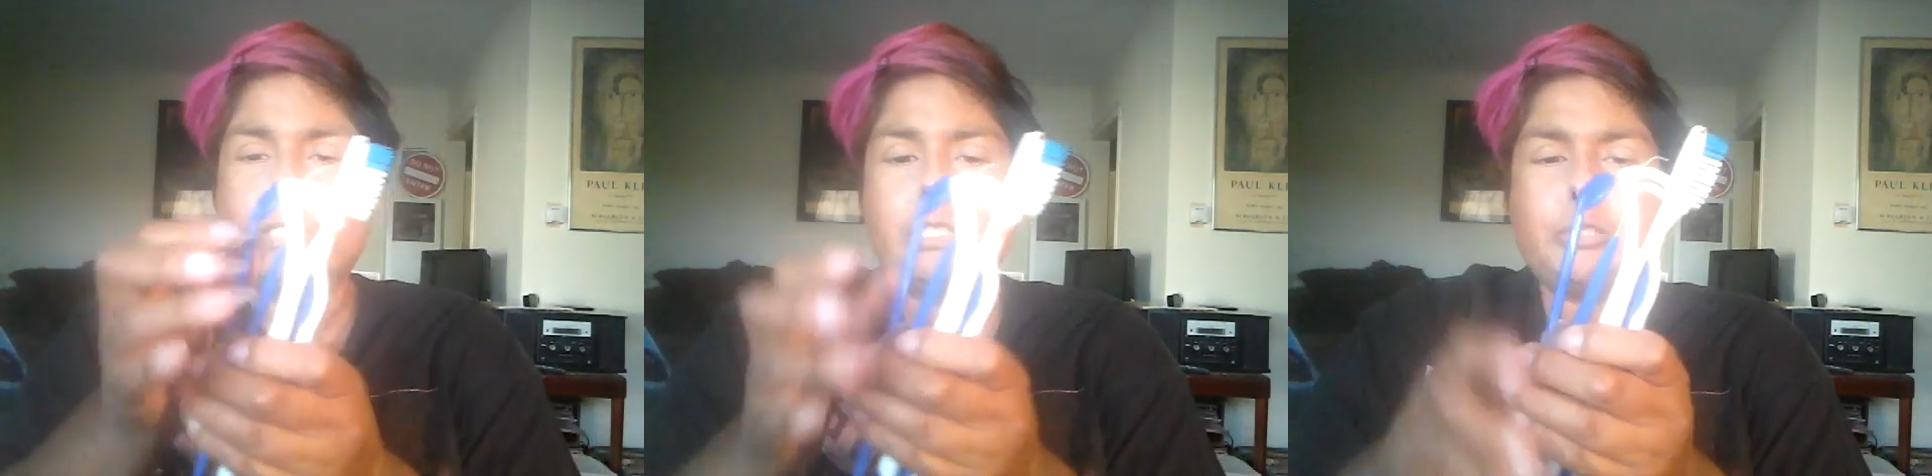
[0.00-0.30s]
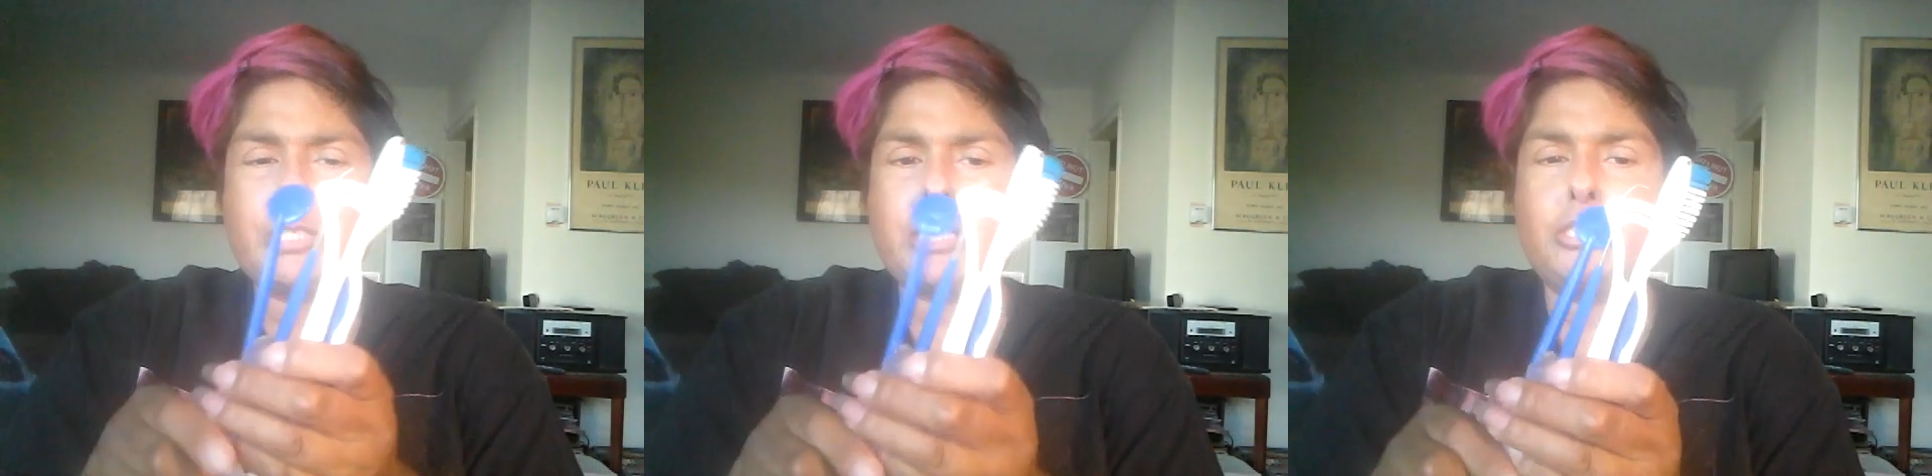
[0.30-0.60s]

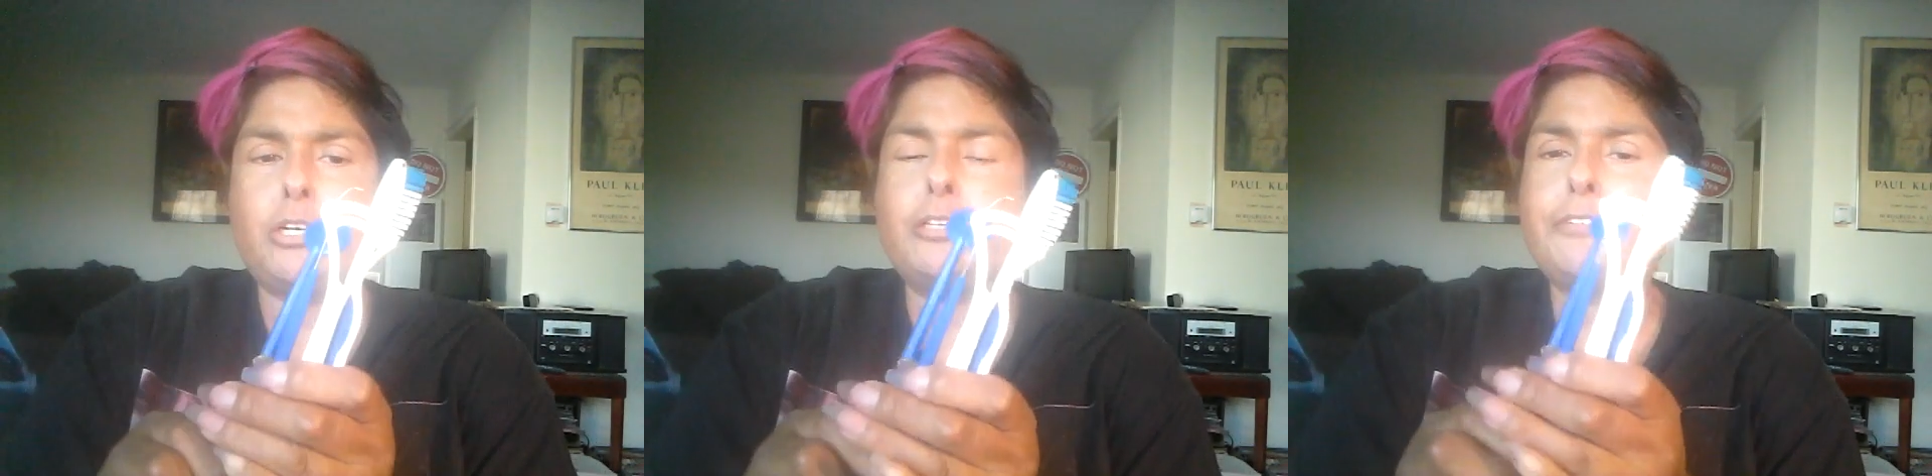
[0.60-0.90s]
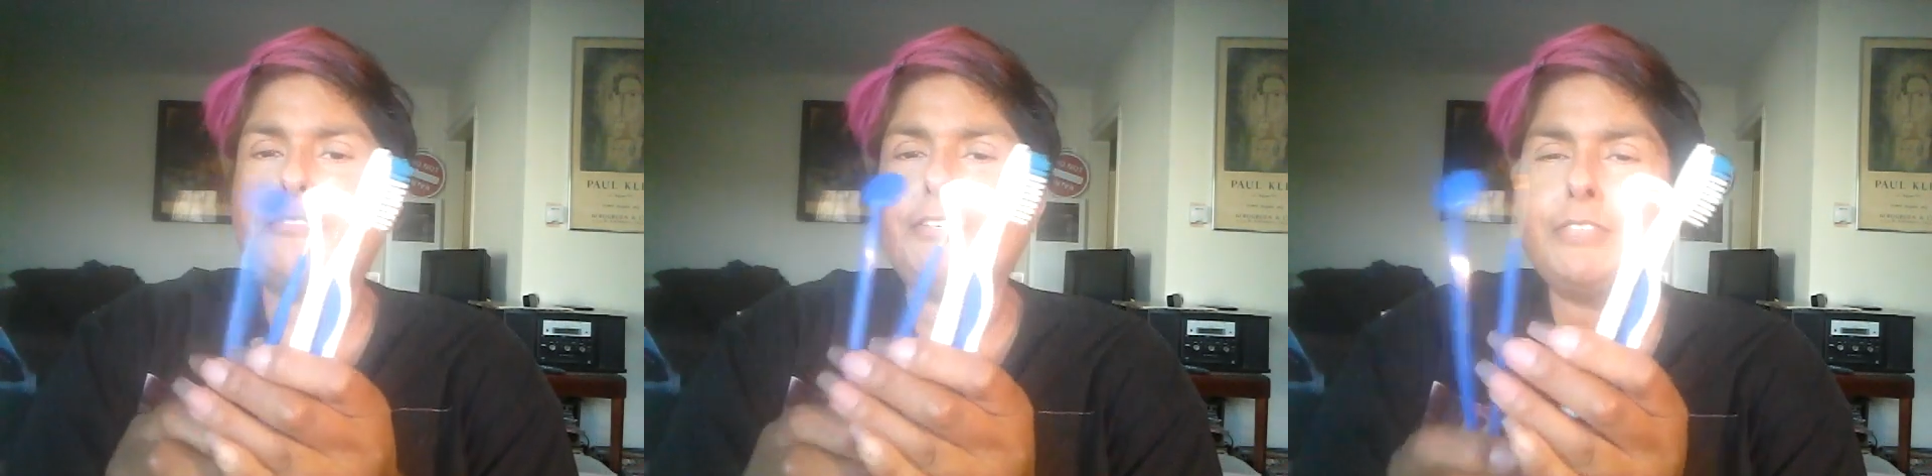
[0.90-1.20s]
This is like
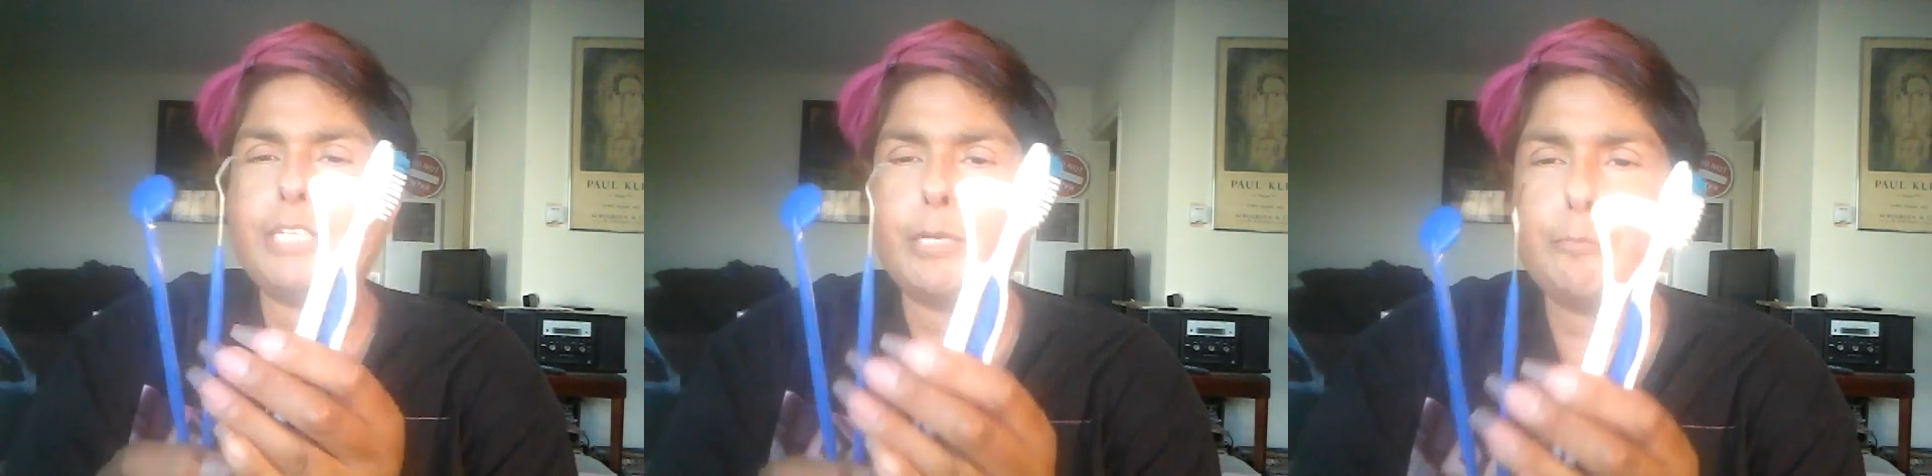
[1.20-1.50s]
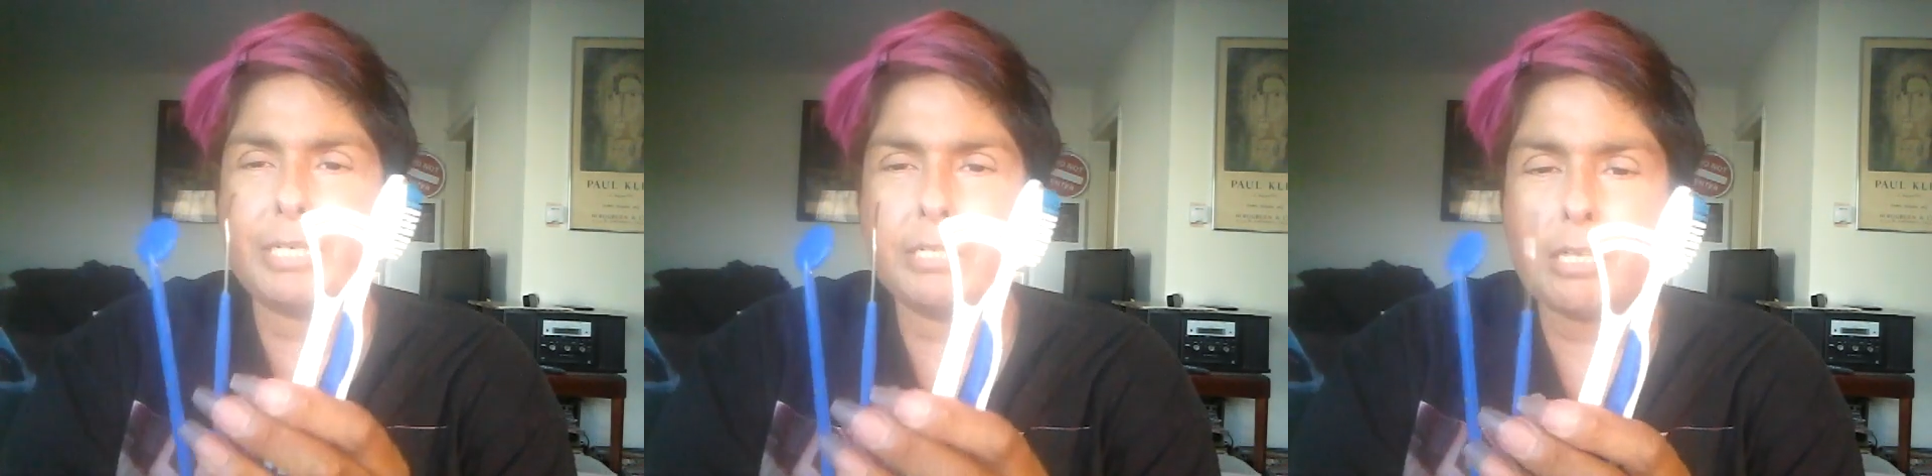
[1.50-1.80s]
$1.50
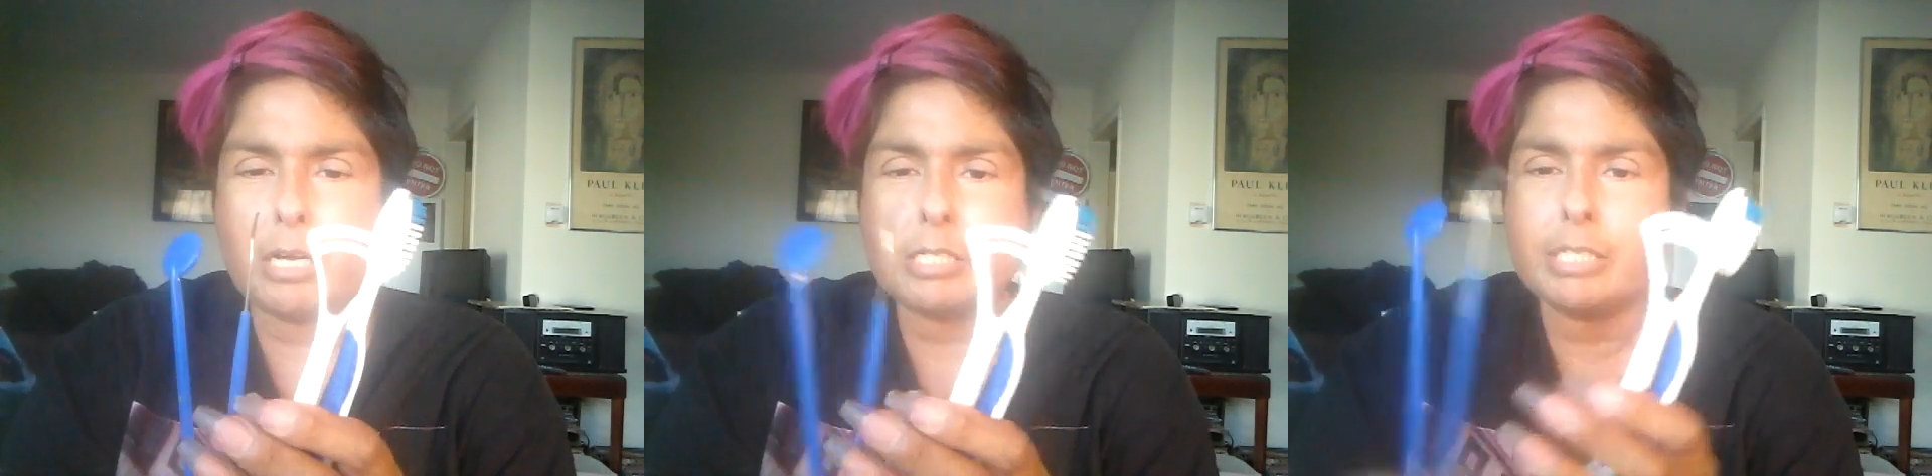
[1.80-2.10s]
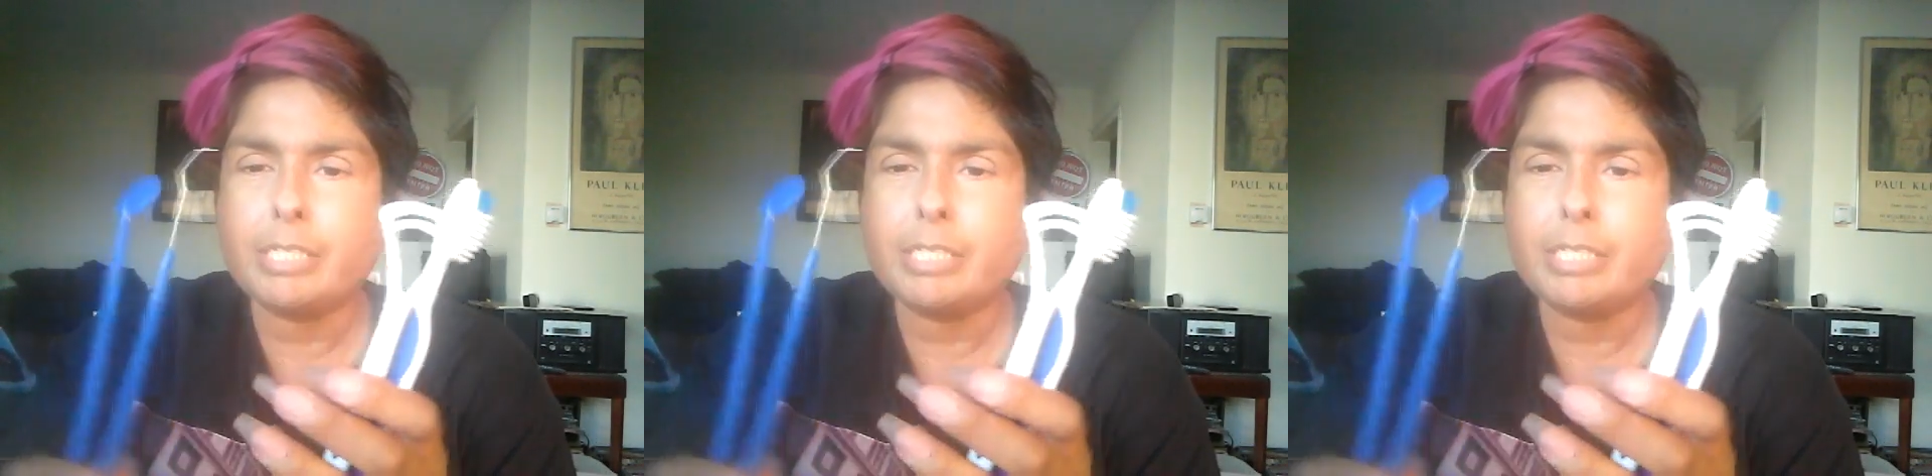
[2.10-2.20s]
at Big Lots,